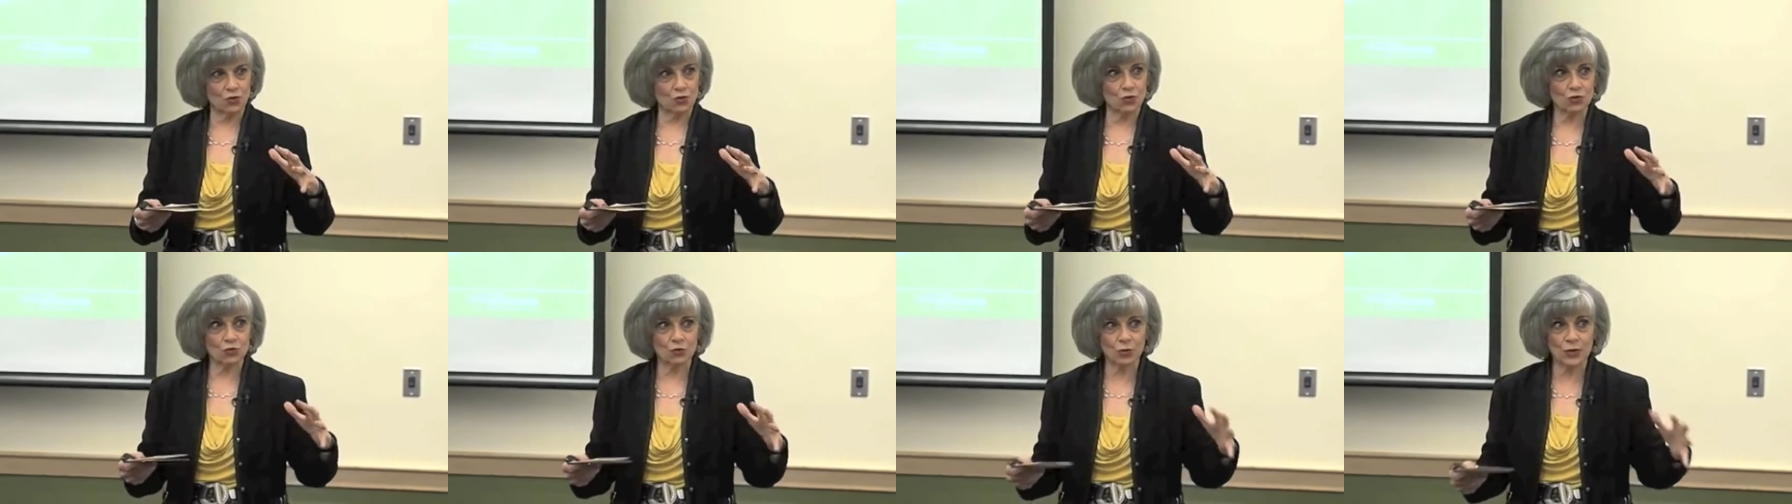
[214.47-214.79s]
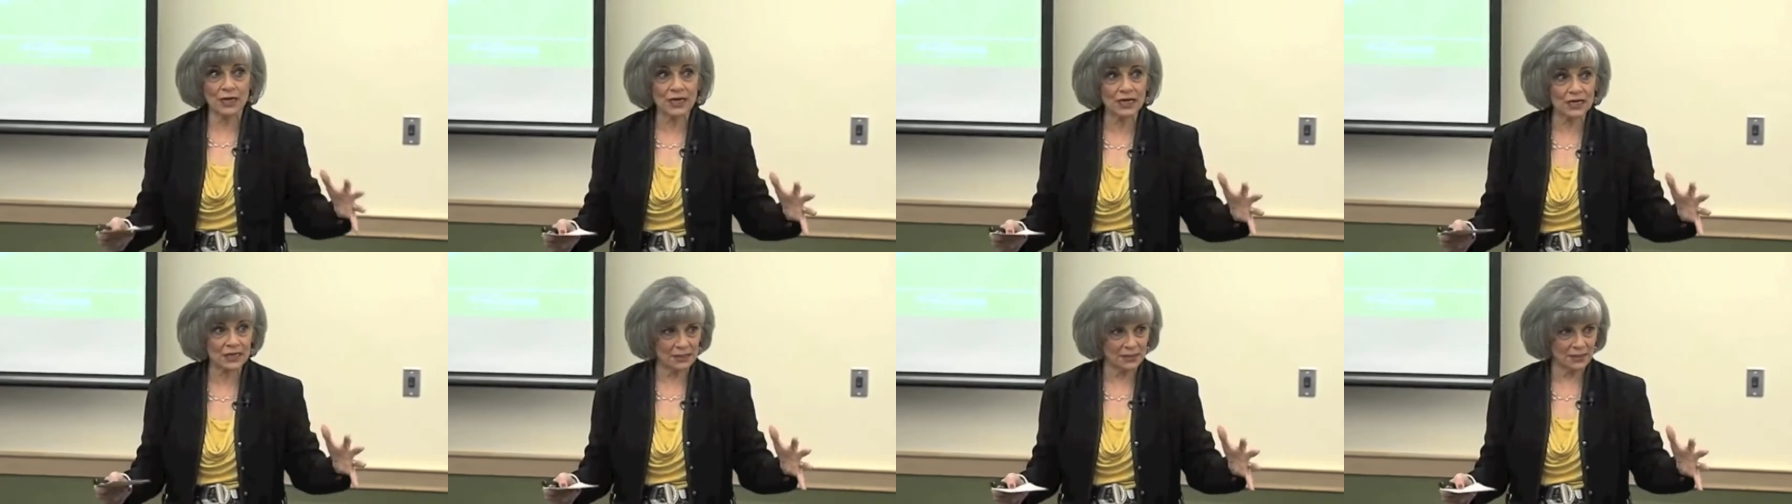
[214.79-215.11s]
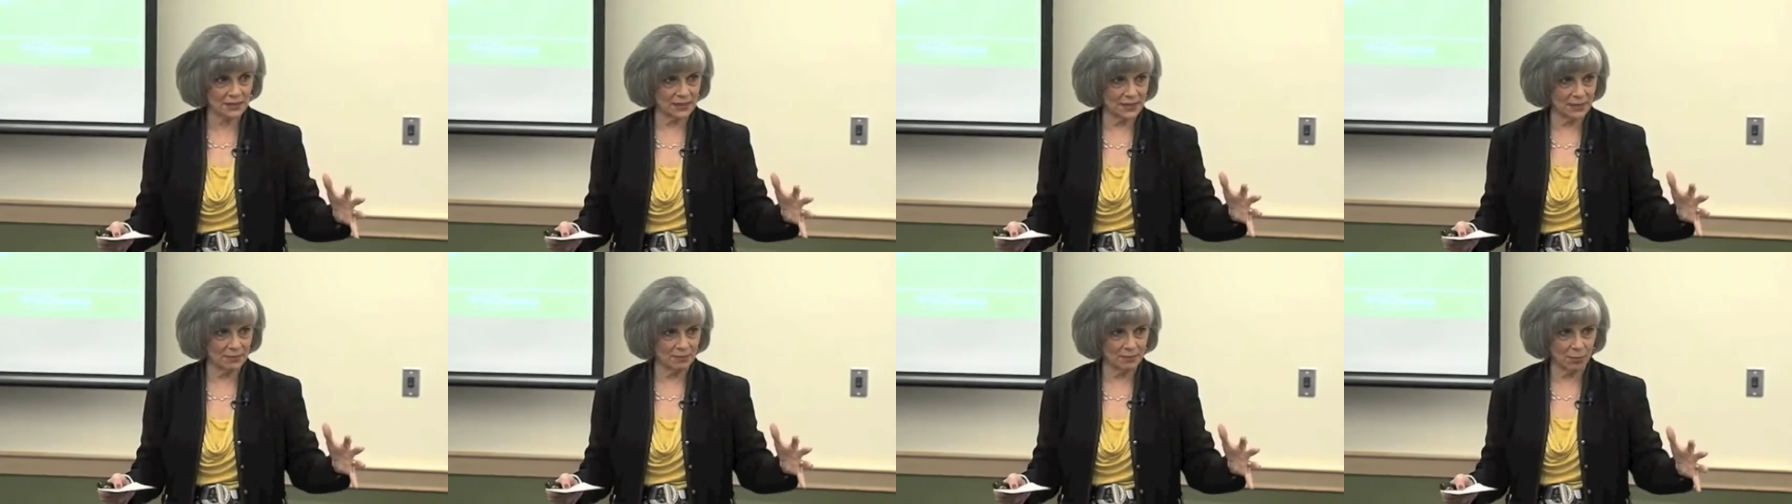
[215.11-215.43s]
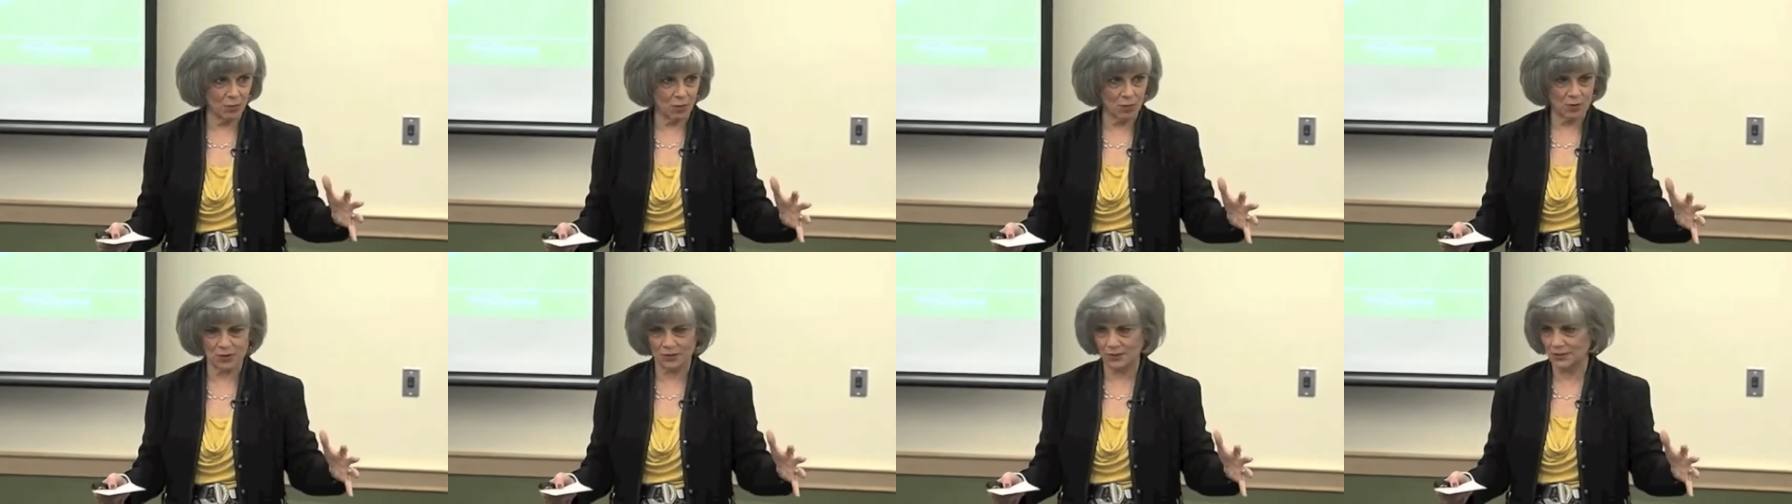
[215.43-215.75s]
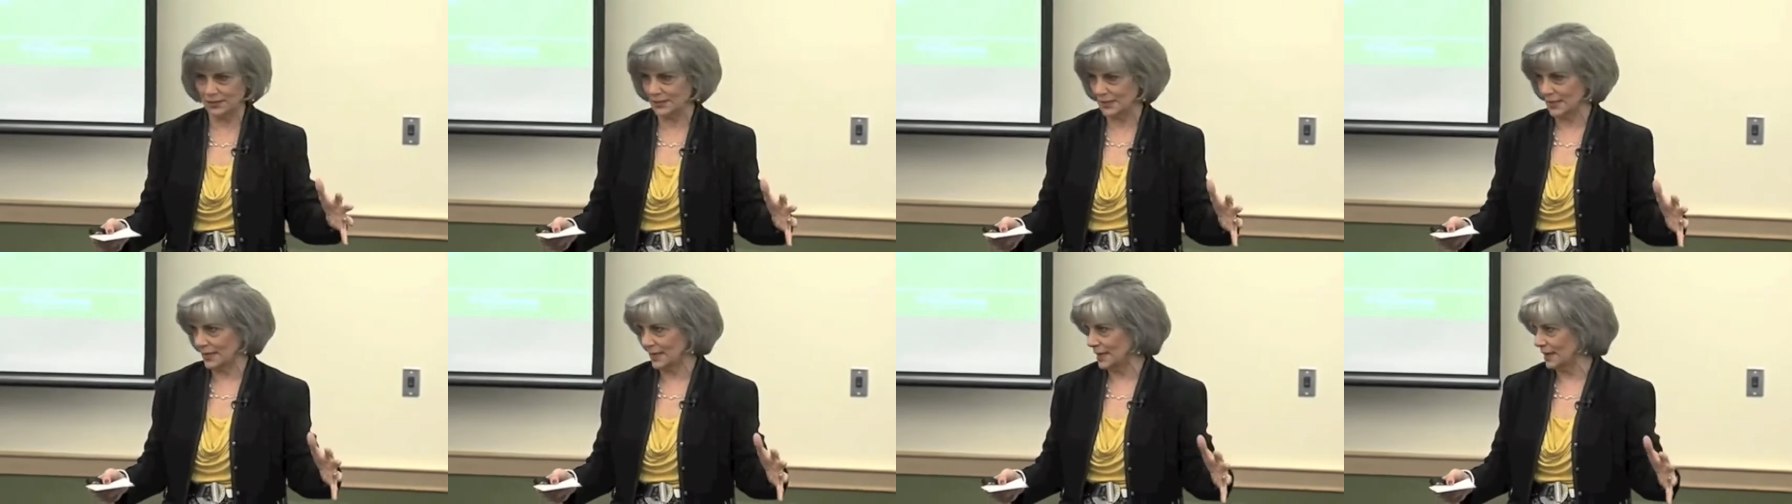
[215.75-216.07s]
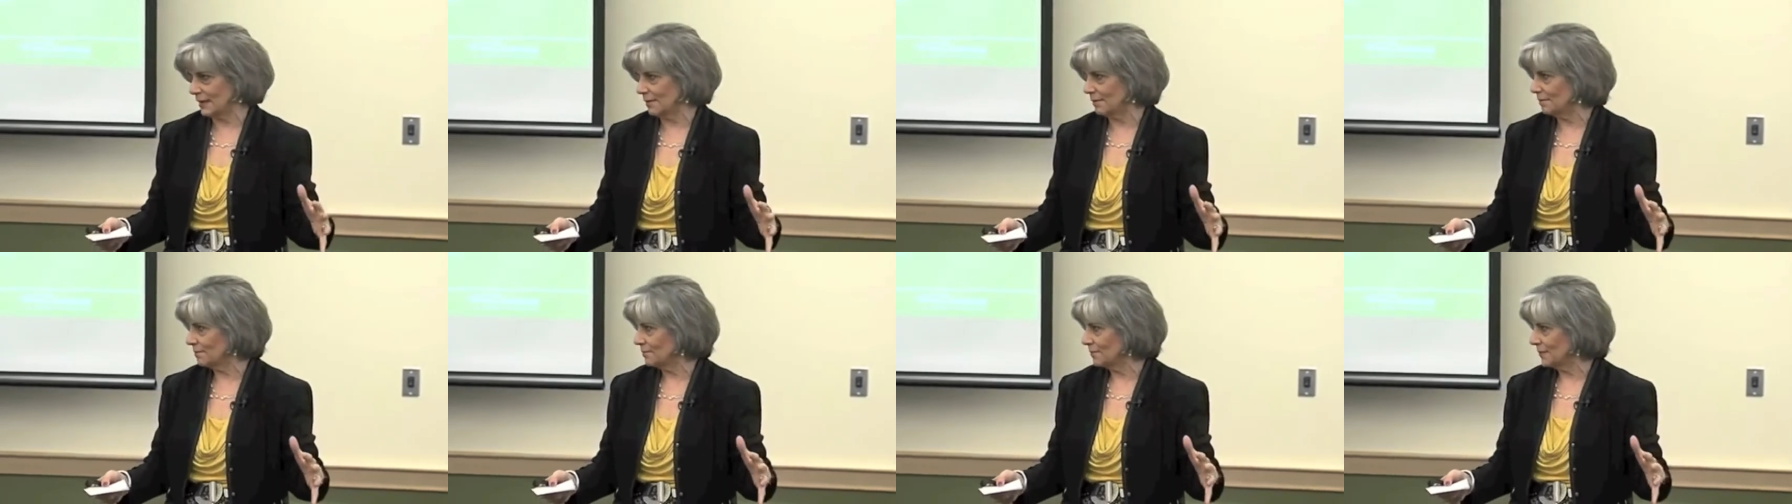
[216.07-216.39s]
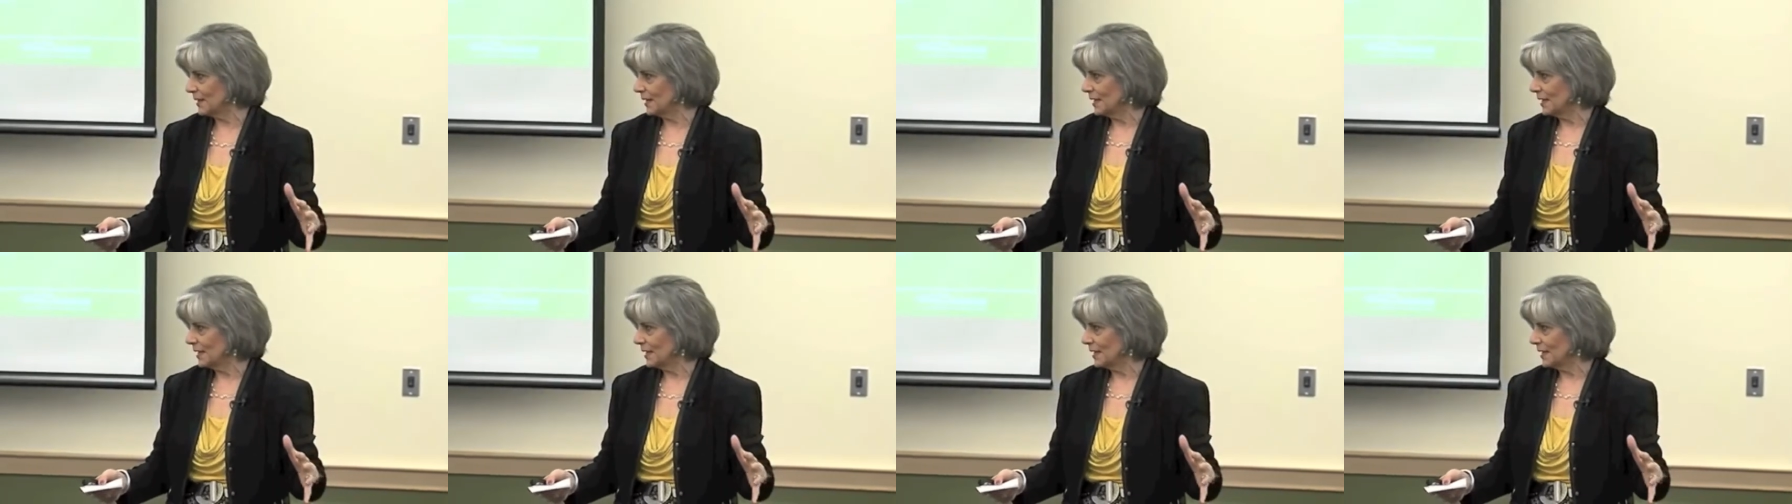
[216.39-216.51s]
critically important to him.